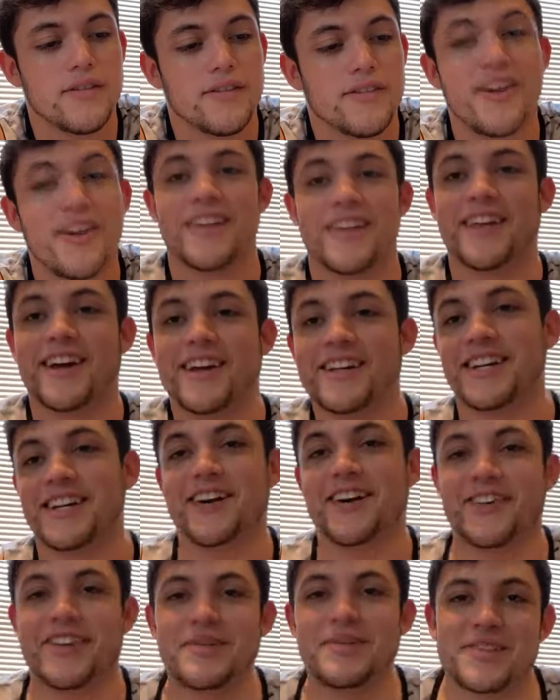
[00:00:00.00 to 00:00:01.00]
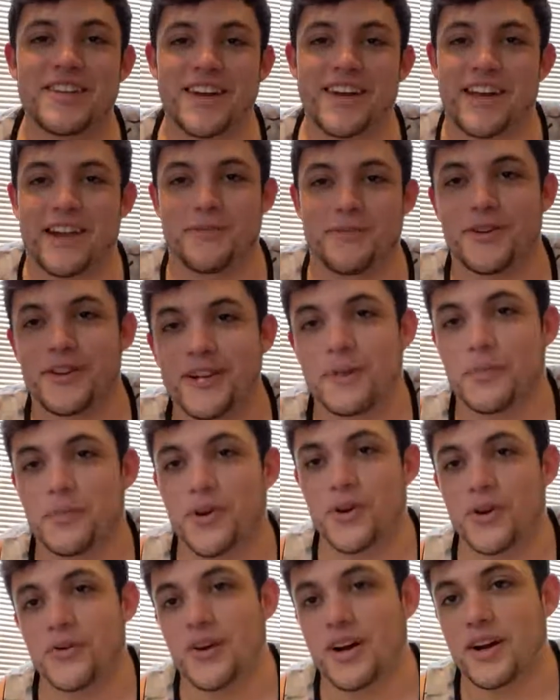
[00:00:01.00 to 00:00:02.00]
and like I'll keep saying it, I feel like a
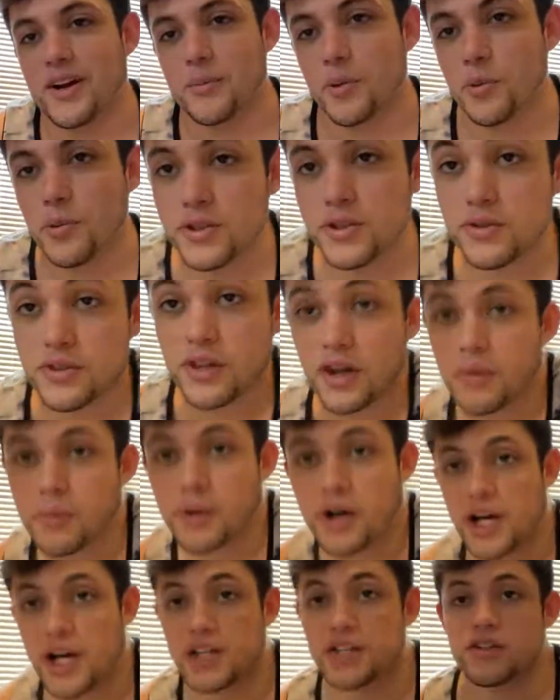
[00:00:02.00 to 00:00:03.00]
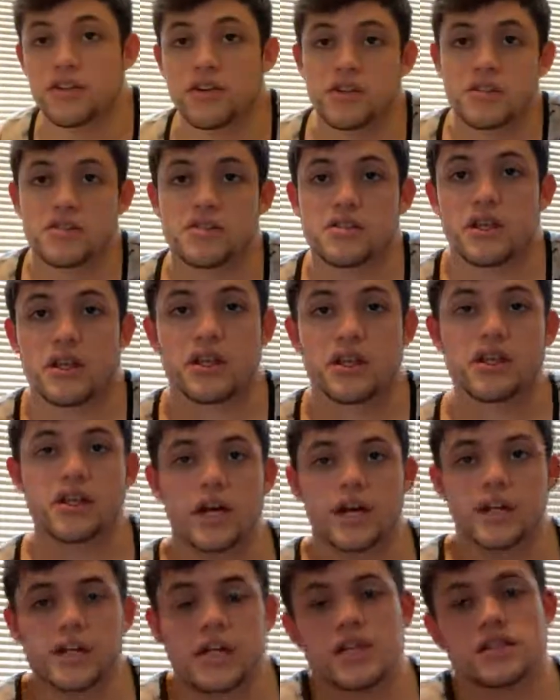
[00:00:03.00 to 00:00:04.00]
broken record, but we do talk about head studs and
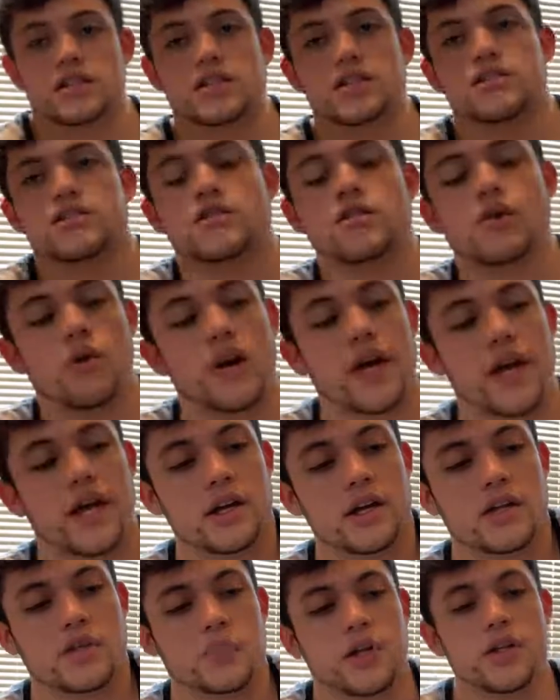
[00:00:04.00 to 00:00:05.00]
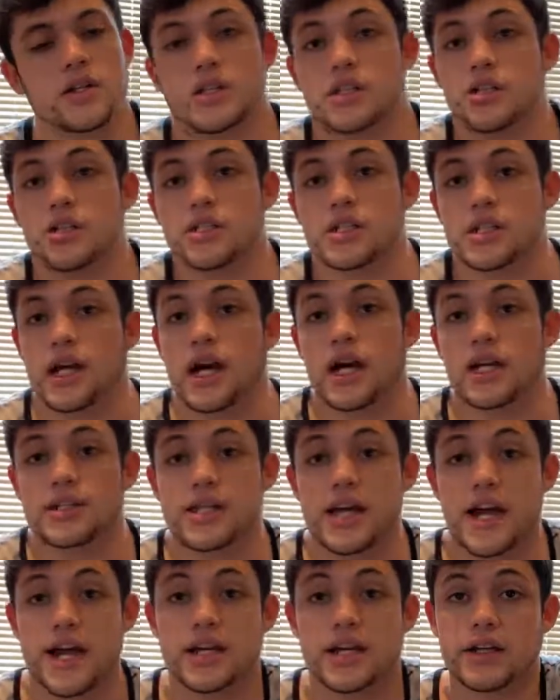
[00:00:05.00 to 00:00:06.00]
head gaskets. So ARP does not
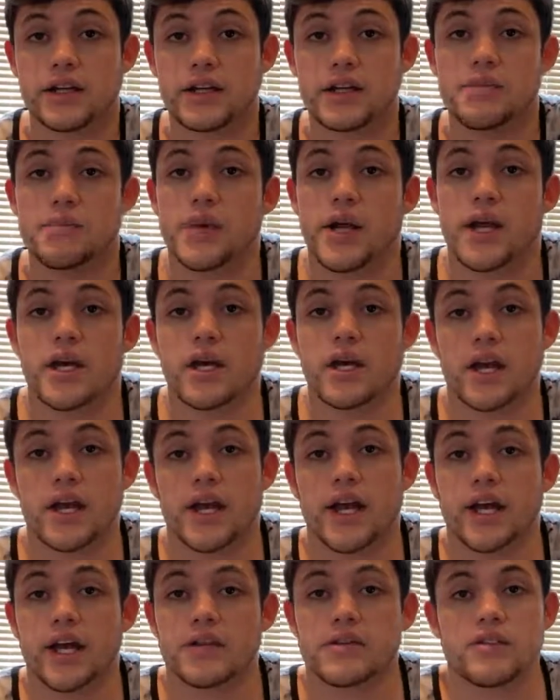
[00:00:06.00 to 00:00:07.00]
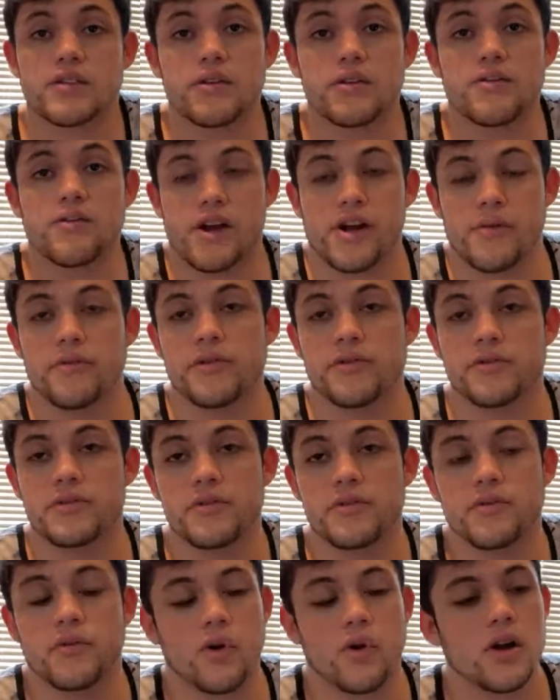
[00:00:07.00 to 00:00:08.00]
technically make a head stud for
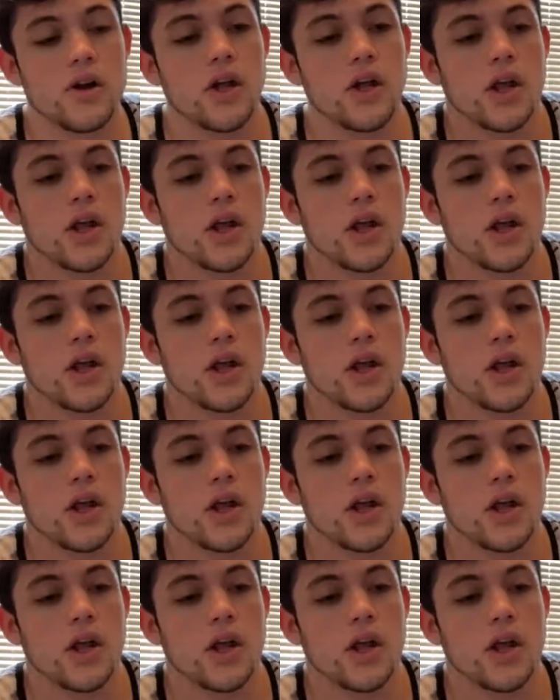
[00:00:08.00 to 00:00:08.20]
M54.